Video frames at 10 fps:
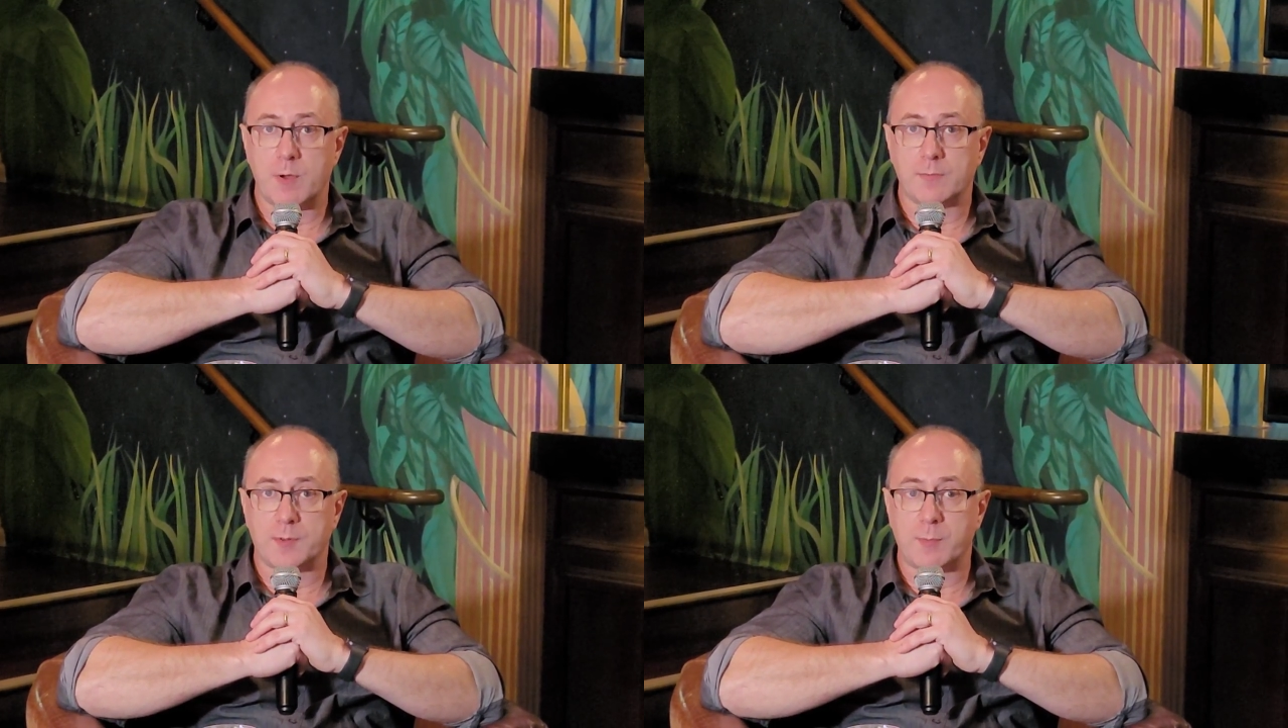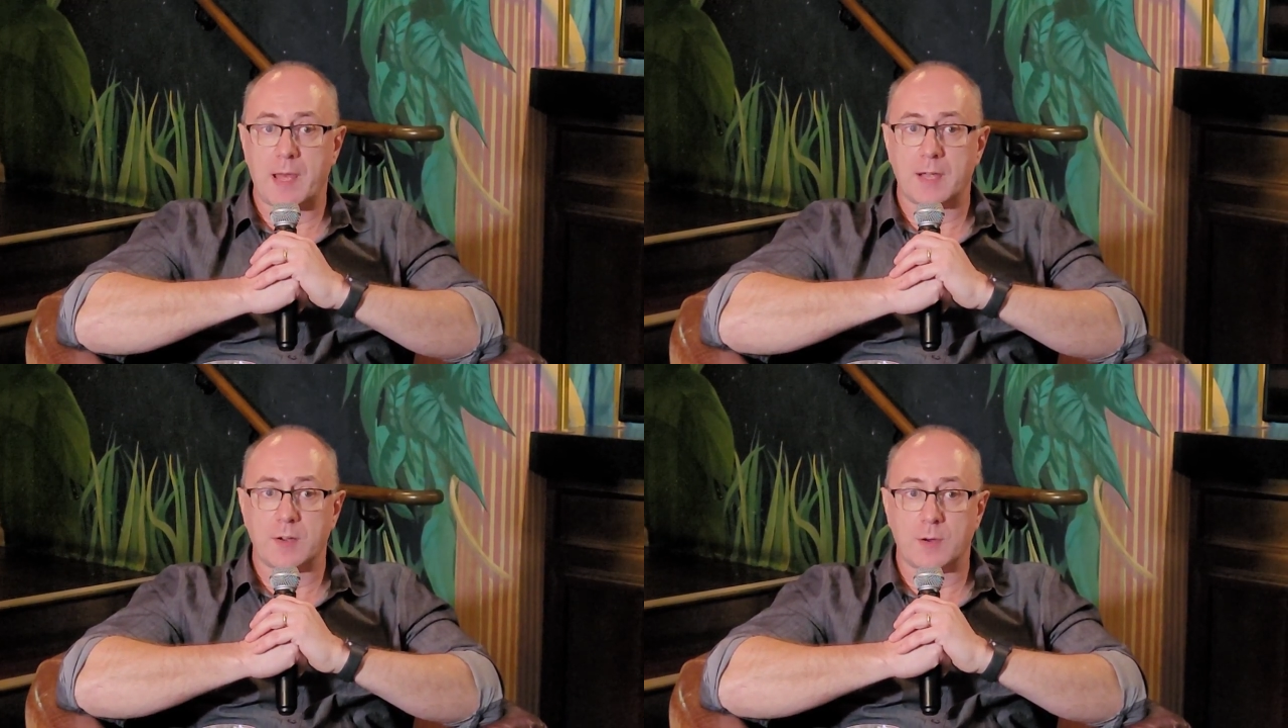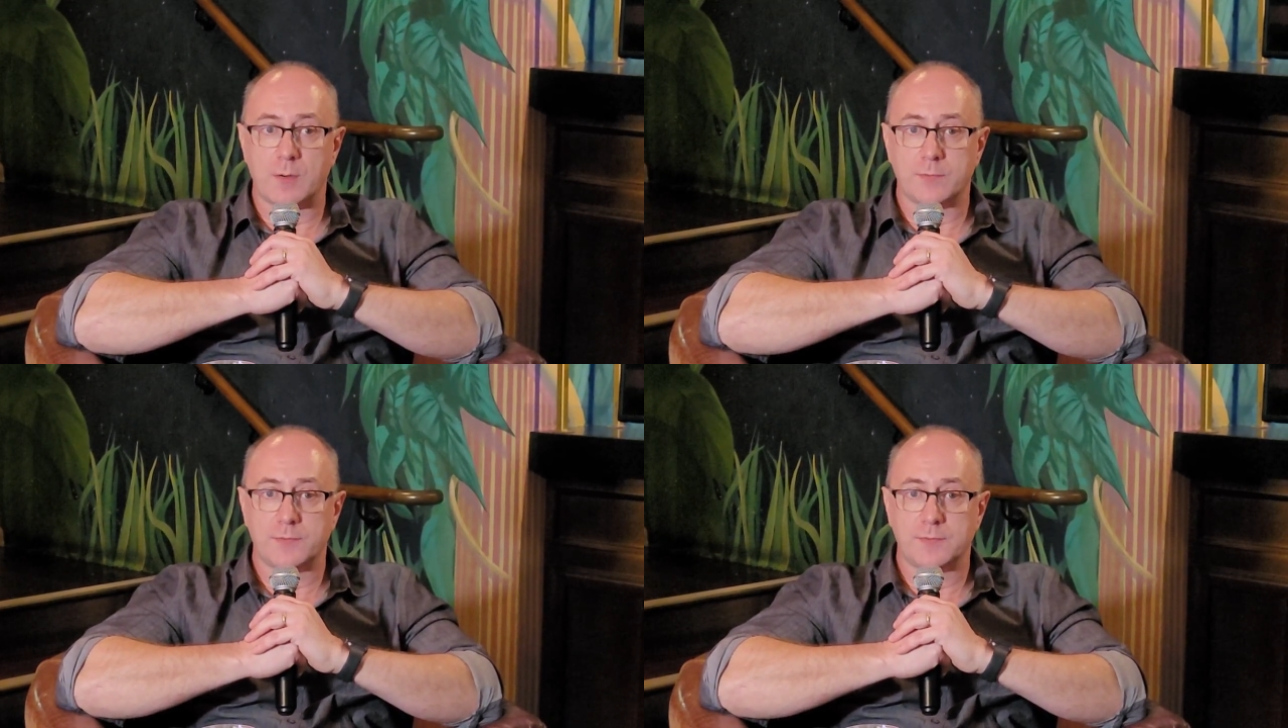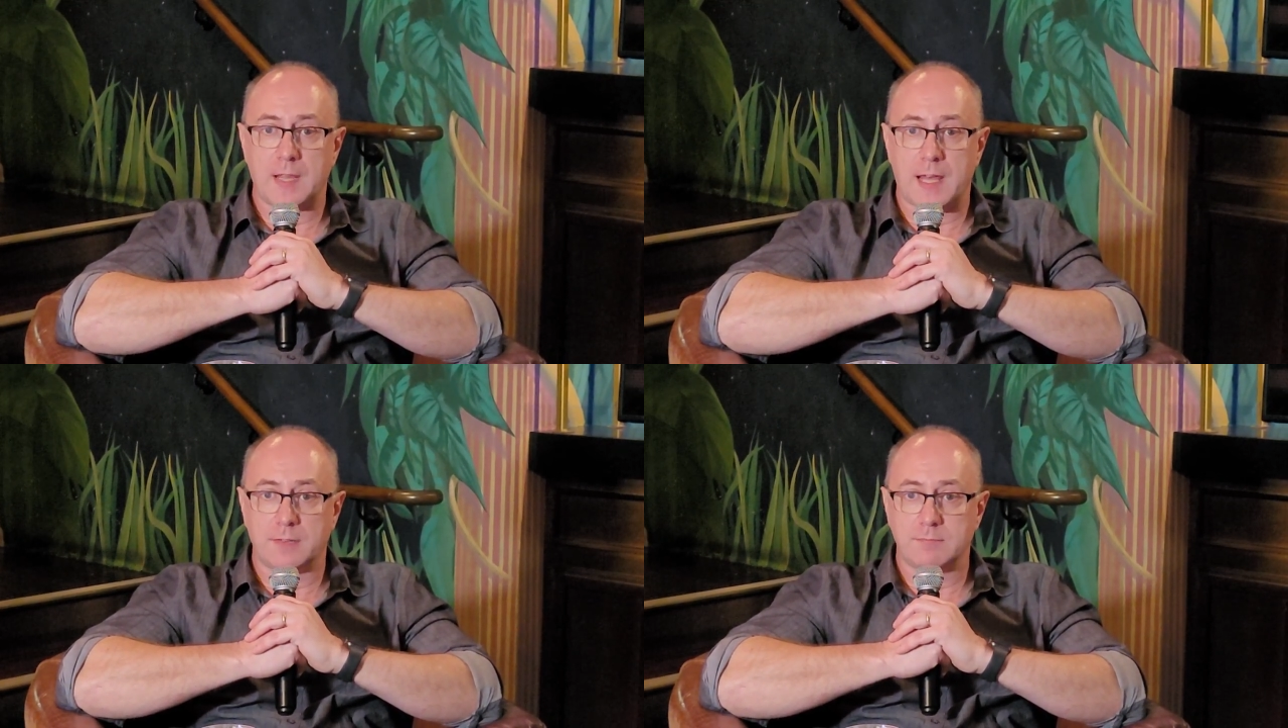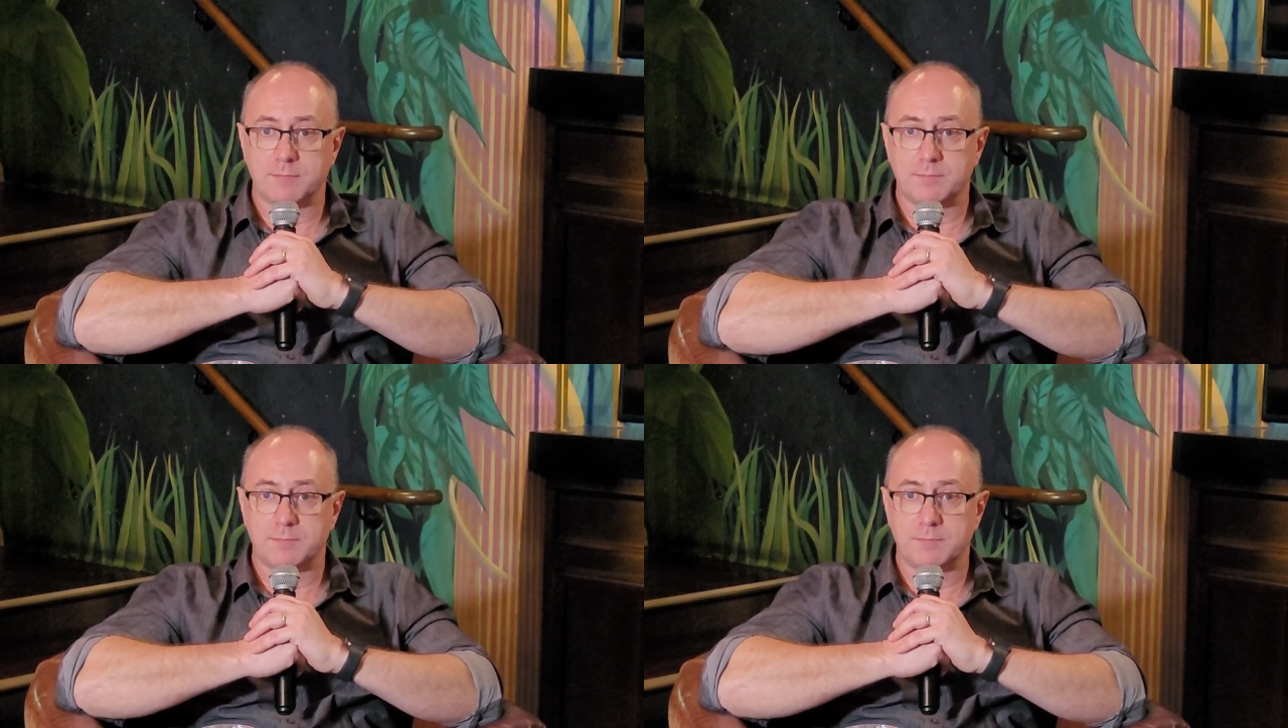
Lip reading: off the back of that